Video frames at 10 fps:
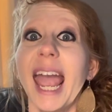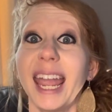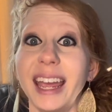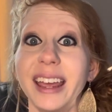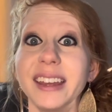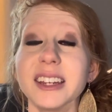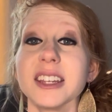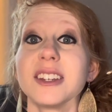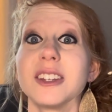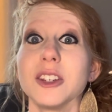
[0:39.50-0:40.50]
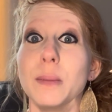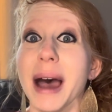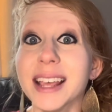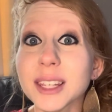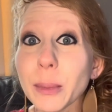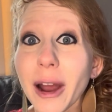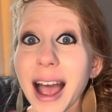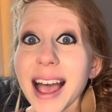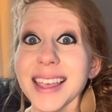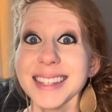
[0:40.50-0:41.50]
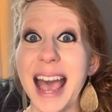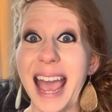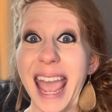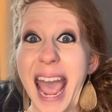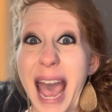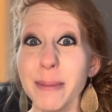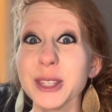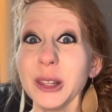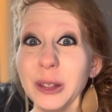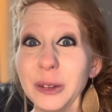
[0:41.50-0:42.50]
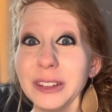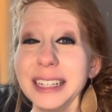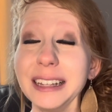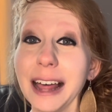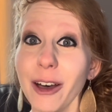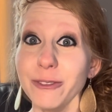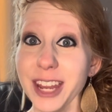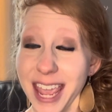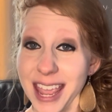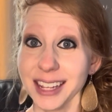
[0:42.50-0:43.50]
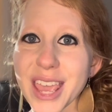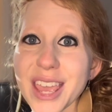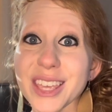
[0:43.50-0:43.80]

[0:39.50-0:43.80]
And to my surprise, I absolutely loved it.